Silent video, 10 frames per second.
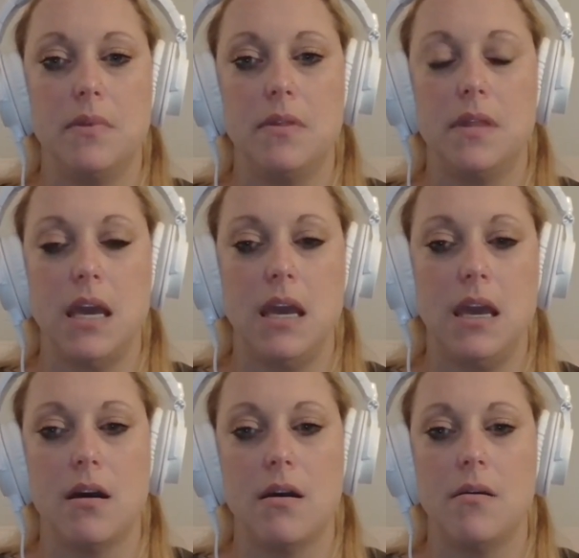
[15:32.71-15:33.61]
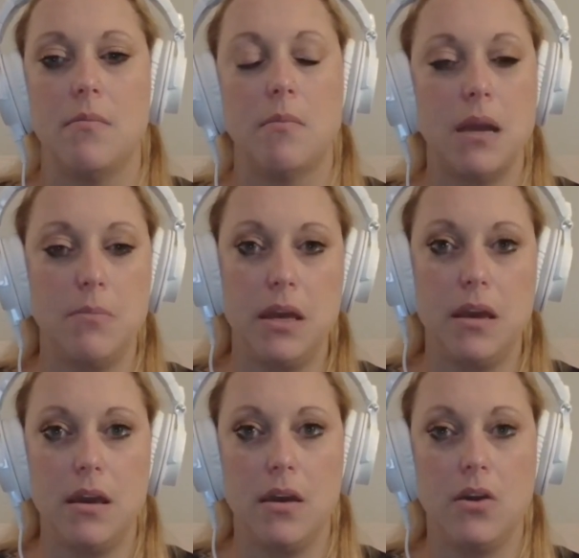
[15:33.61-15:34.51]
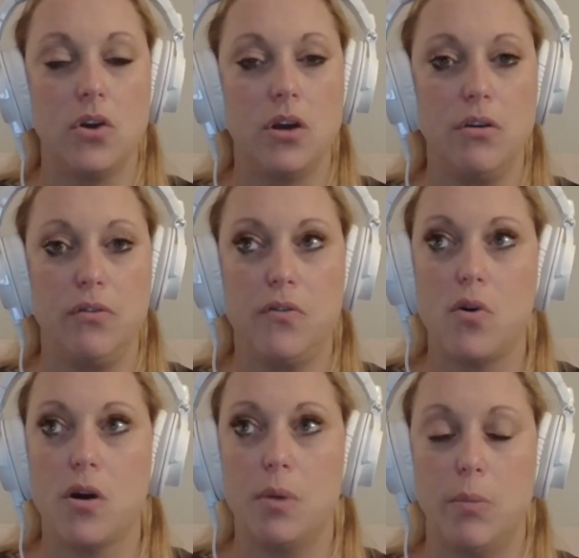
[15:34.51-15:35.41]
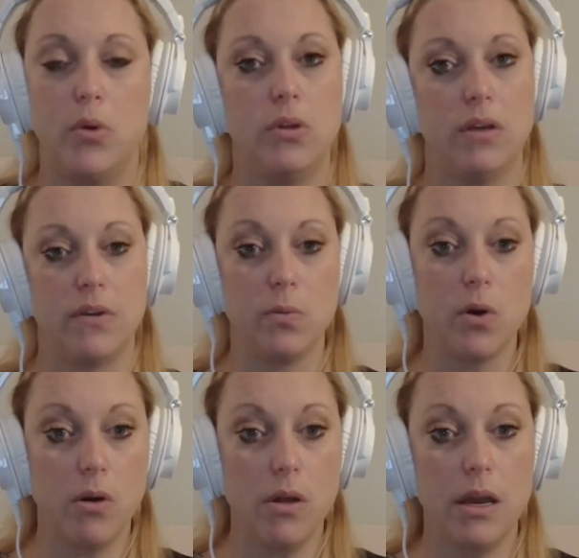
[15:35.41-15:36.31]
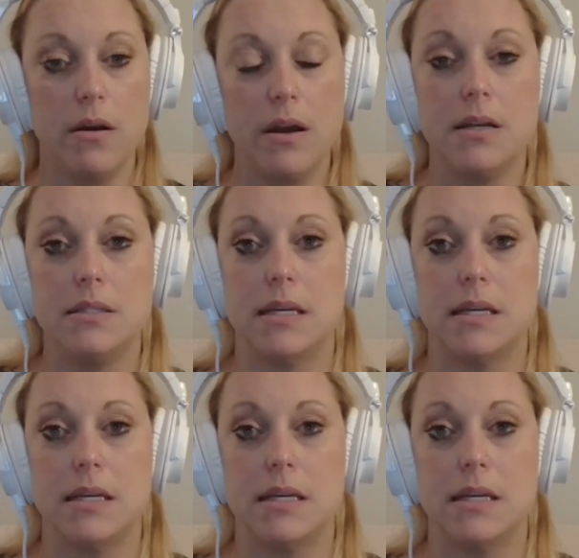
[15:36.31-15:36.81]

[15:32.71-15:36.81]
they might be good for people who live in rural areas.